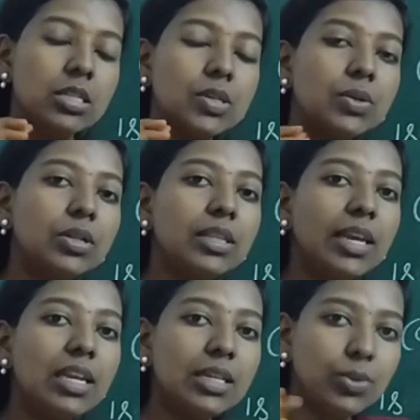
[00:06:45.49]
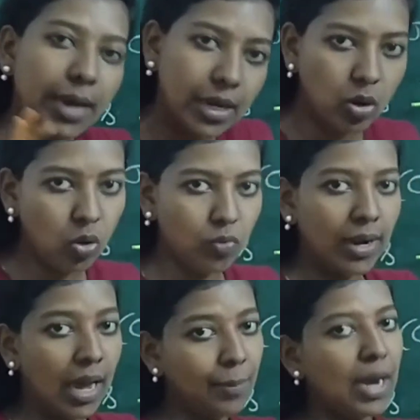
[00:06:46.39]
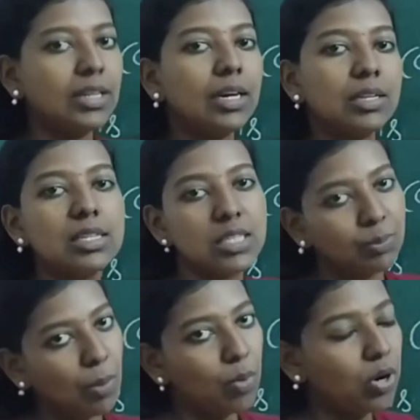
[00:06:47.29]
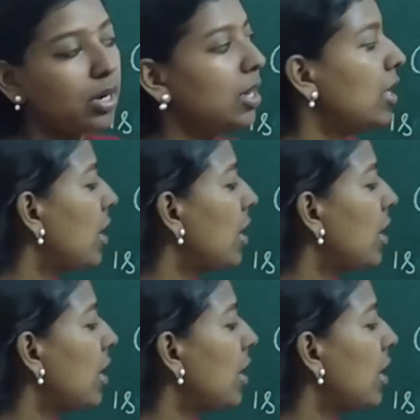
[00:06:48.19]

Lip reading: So they need to head-on overlap, and that is a sigma bond.